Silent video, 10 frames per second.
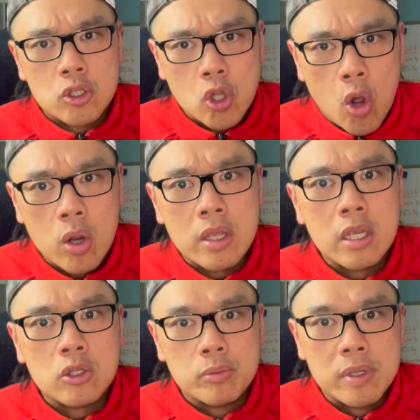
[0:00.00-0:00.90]

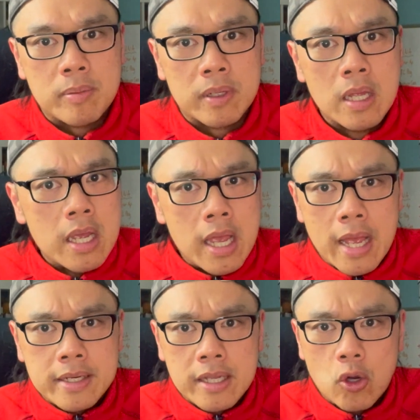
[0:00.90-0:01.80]
talking to people,
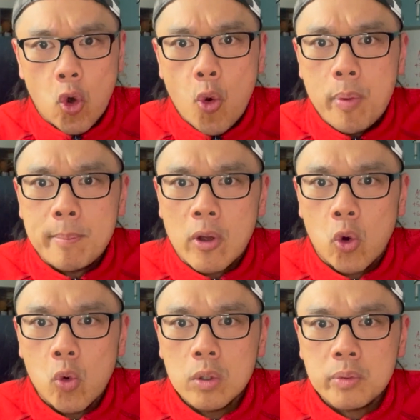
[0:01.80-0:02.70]
and that opened my
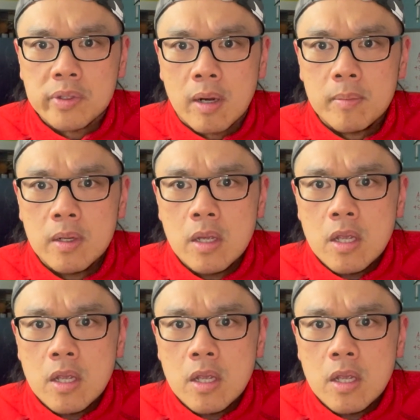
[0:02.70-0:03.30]
whole world up.